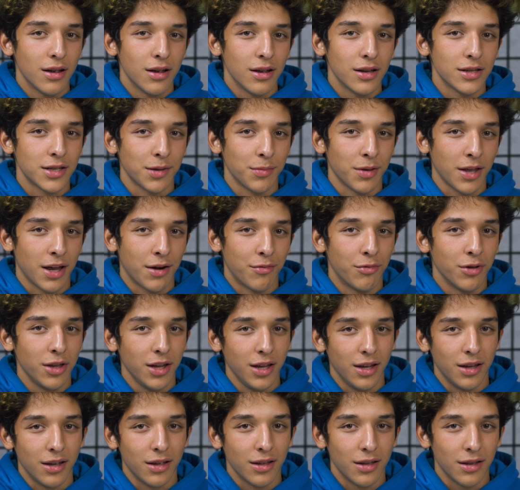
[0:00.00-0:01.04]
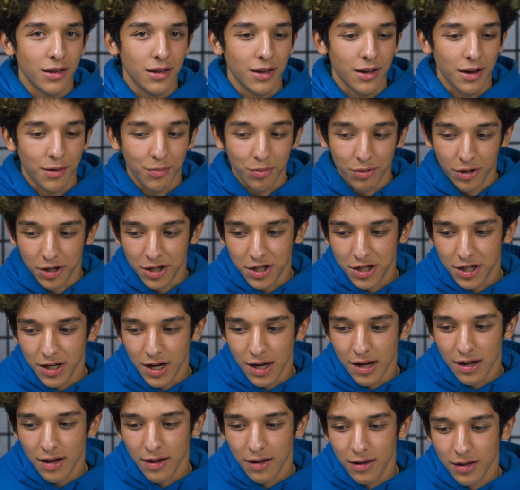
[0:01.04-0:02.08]
is something I really like
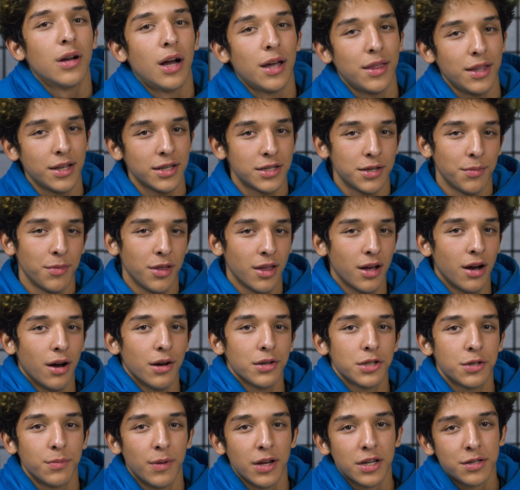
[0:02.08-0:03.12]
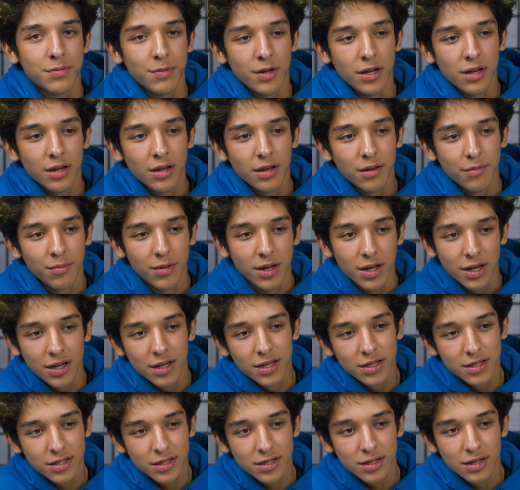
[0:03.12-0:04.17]
appreciate. I think something that also makes me me
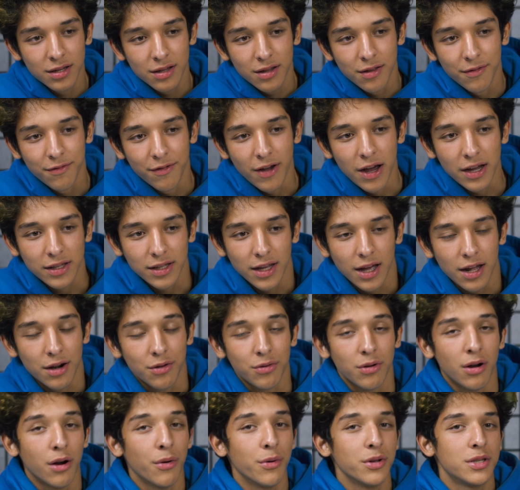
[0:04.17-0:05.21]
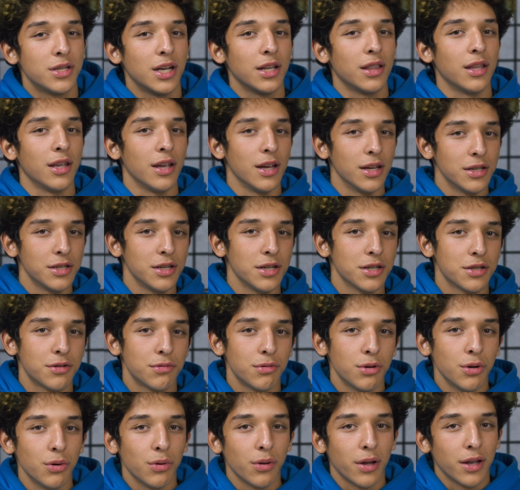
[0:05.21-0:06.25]
is the fact that I don't always take the easiest
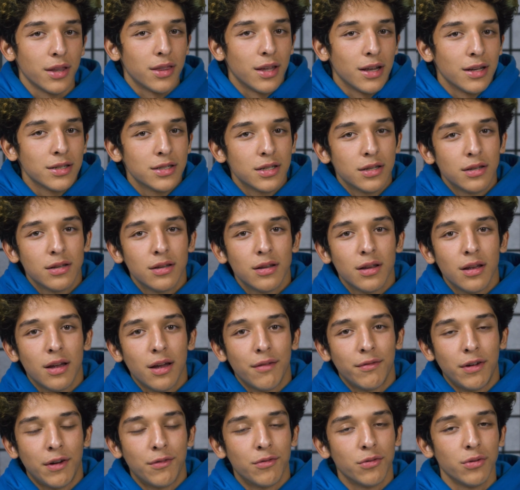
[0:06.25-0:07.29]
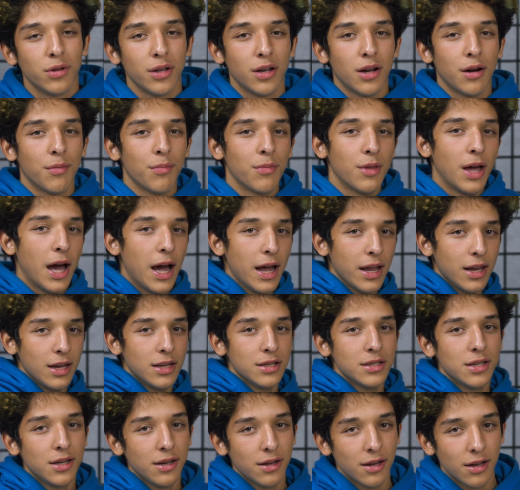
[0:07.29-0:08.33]
route. Like things have never really come that
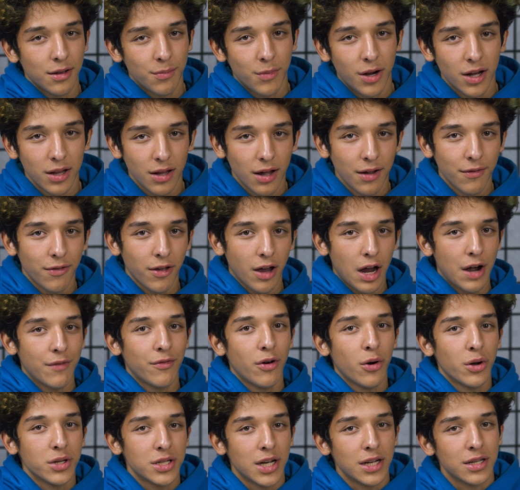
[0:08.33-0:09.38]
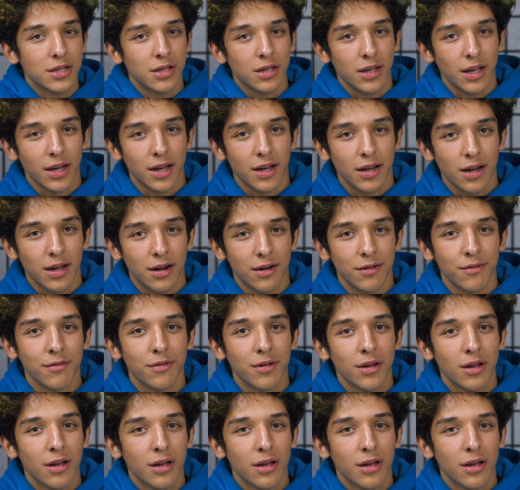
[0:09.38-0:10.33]
easy in my life. Like I've always had to like kind of